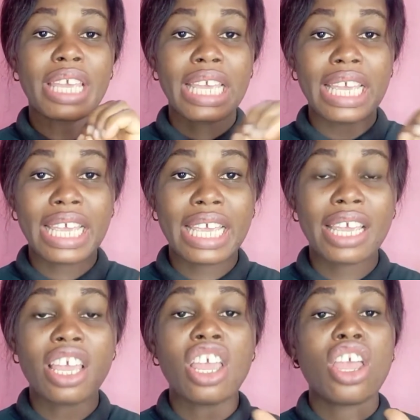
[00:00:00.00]
kick
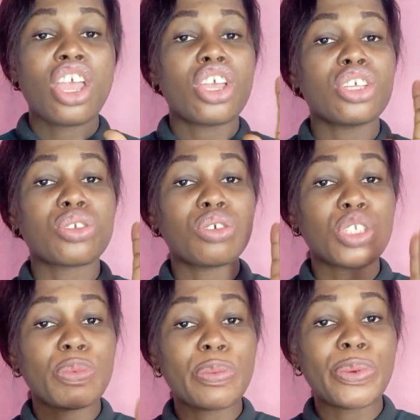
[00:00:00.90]
is going
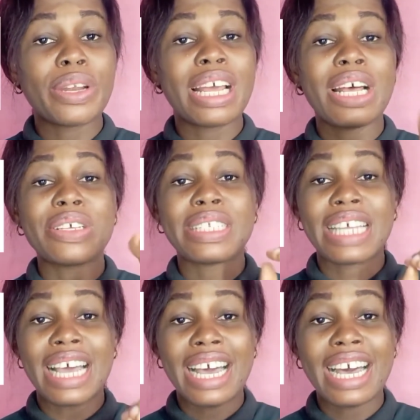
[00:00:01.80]
to be pronounced
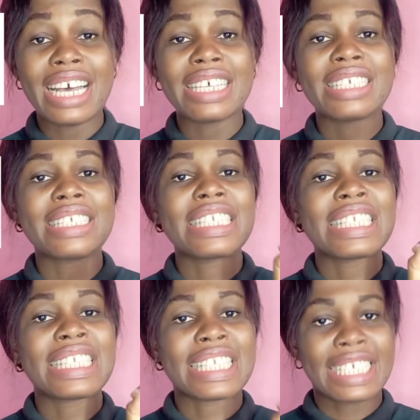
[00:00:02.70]
as
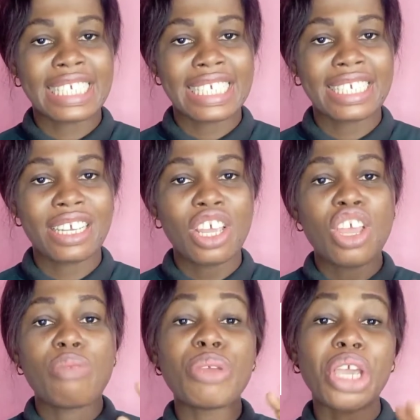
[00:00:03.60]
t,
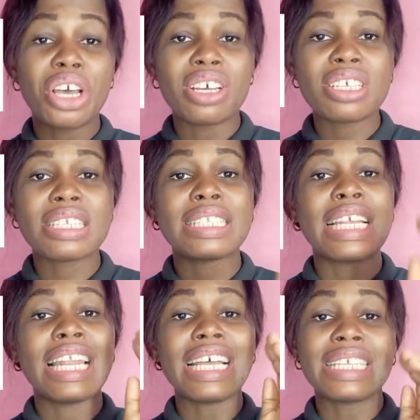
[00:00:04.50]
because the
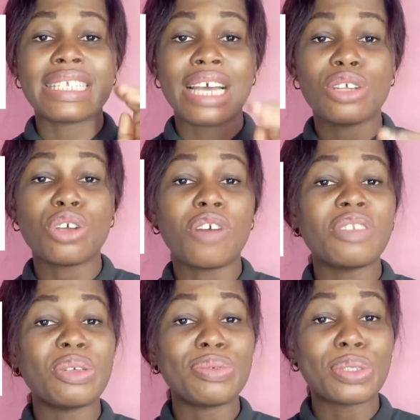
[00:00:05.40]
last sound of
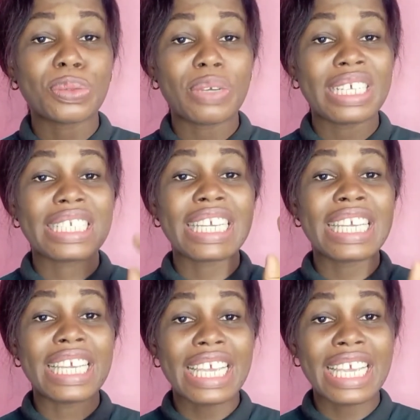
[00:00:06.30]
the root word
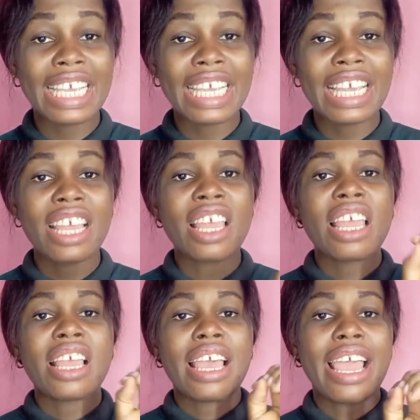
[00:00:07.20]
kick
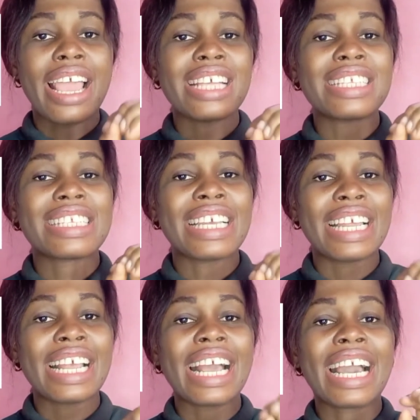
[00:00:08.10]
ends
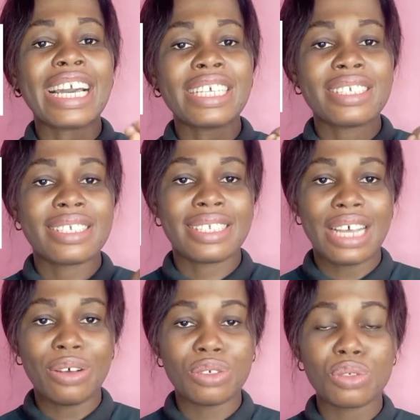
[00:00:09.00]
in k
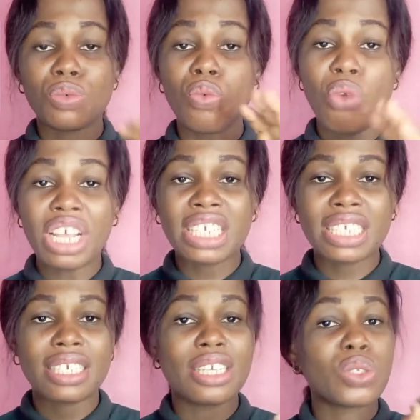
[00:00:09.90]
sound,
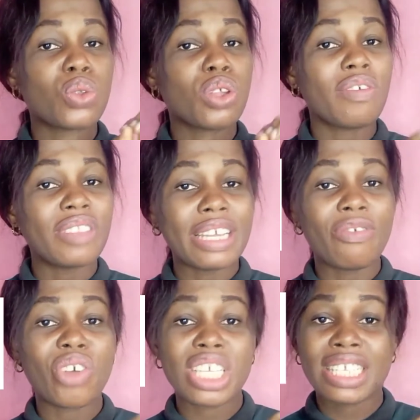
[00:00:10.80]
which is one of the
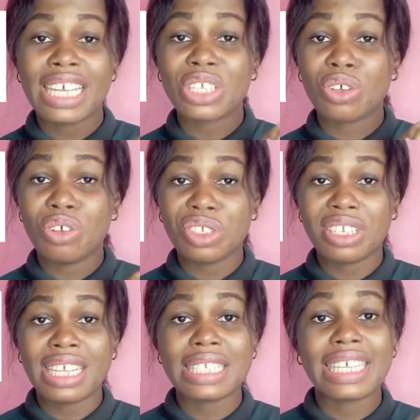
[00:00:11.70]
voiceless
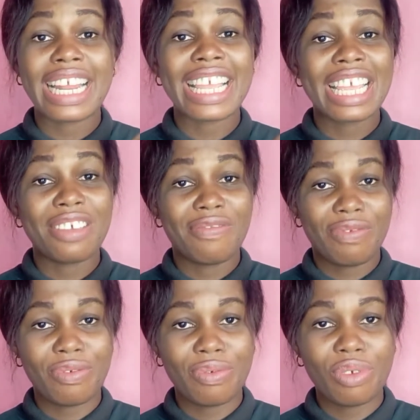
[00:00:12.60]
consonants that I gave
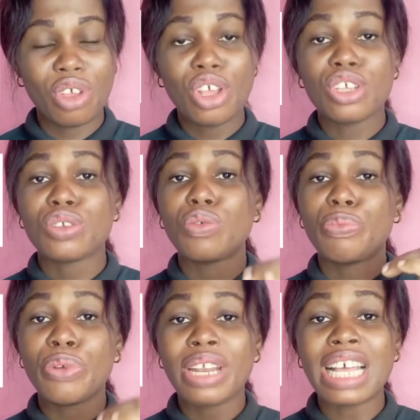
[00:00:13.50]
you. So
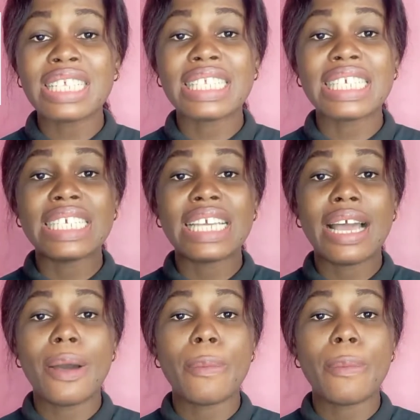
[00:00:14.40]
pronounce the